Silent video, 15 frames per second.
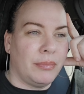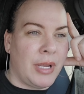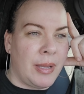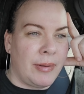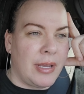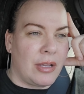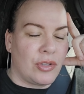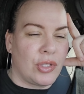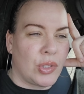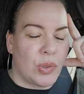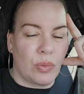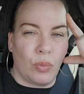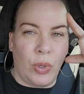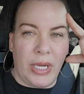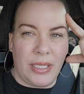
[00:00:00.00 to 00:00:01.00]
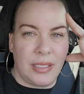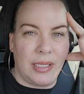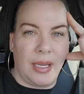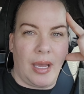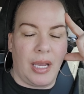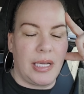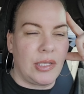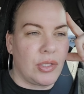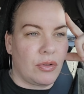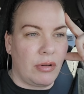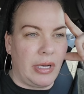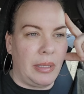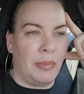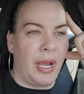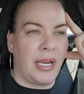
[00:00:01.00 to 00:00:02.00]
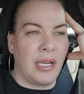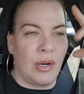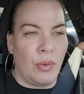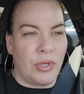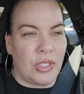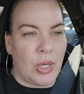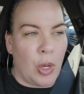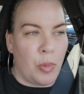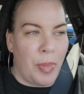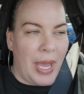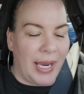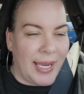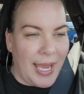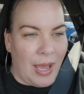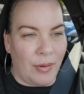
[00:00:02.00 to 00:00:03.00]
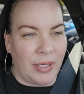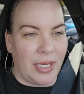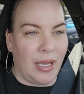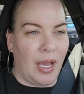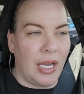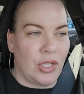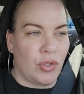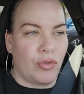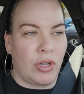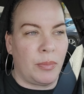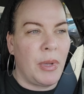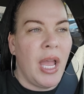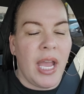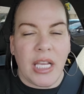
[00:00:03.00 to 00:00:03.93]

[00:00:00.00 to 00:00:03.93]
Maybe I'll just wait to get ice cream. I can always go back out and get ice cream.